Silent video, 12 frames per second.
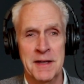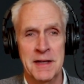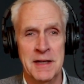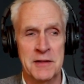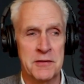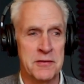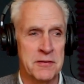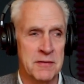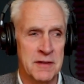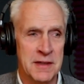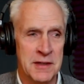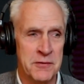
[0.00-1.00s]
It's
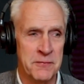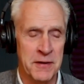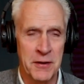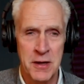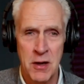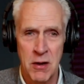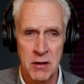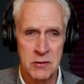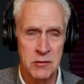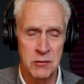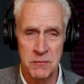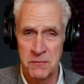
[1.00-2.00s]
very
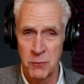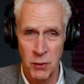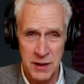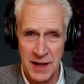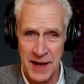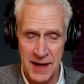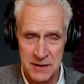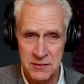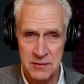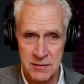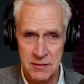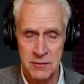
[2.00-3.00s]
hard to
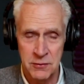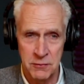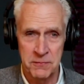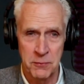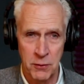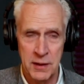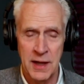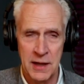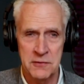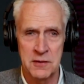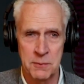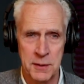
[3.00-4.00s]
forecast. So
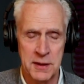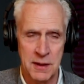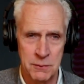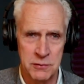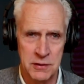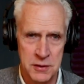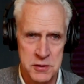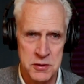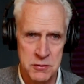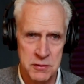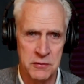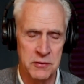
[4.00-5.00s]
forecasting becomes an
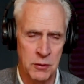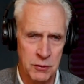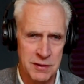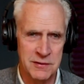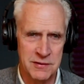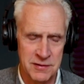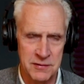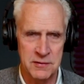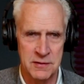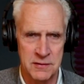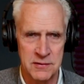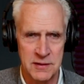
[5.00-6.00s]
issue. There's no
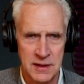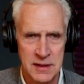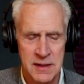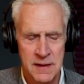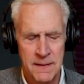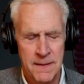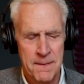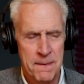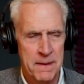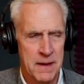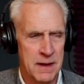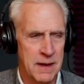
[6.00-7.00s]
consistency.
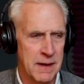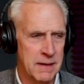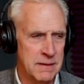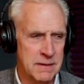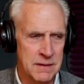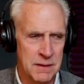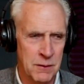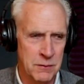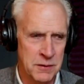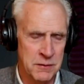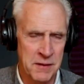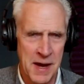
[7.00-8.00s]

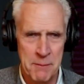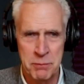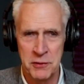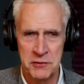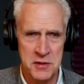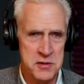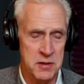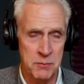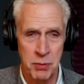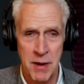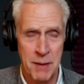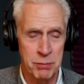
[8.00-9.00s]
You're not
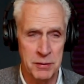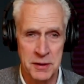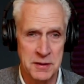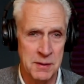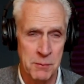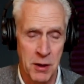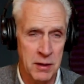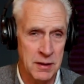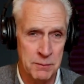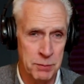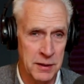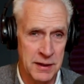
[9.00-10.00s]
positioned properly in the
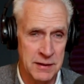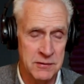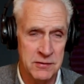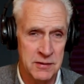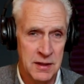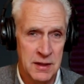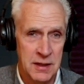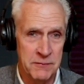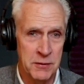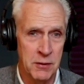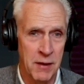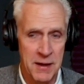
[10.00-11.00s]
marketplace.
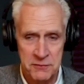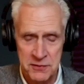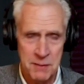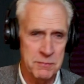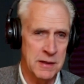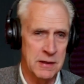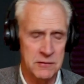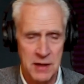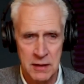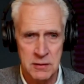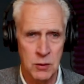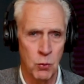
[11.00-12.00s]
If you don't have something that's
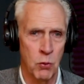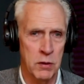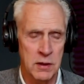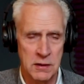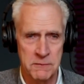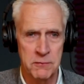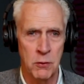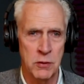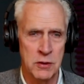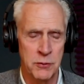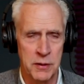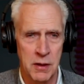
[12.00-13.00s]
out there working for
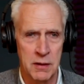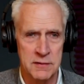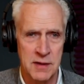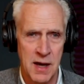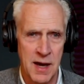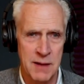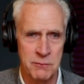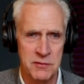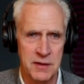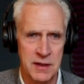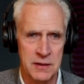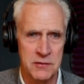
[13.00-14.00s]
you at all times,
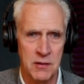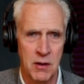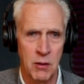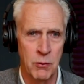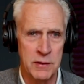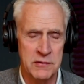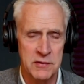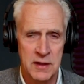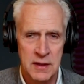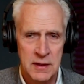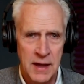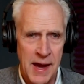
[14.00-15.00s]
then it's always
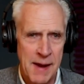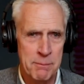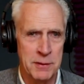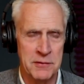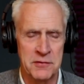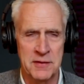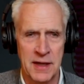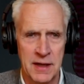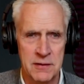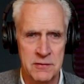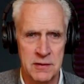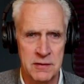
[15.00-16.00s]

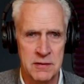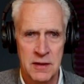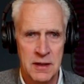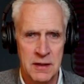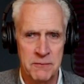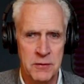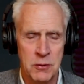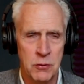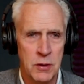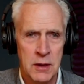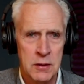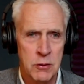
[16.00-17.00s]
happenstance. It's if
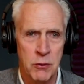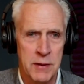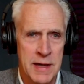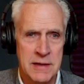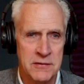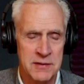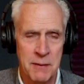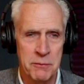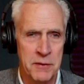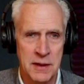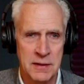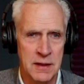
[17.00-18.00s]
you create
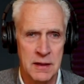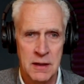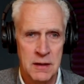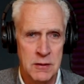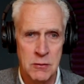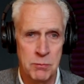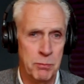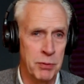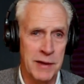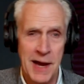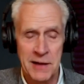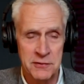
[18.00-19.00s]
something that you
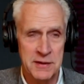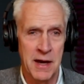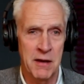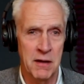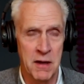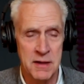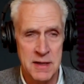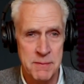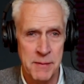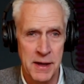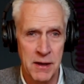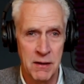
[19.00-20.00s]
blast out on
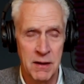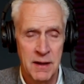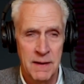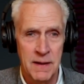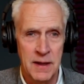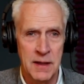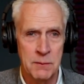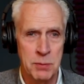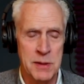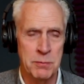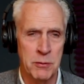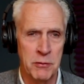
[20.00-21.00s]
email and
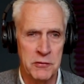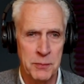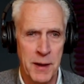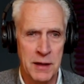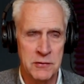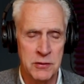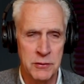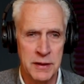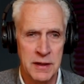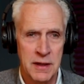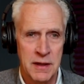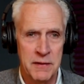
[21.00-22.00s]
people respond to
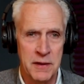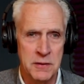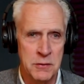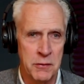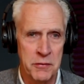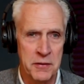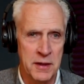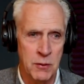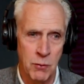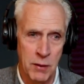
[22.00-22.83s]
it, then you'll think,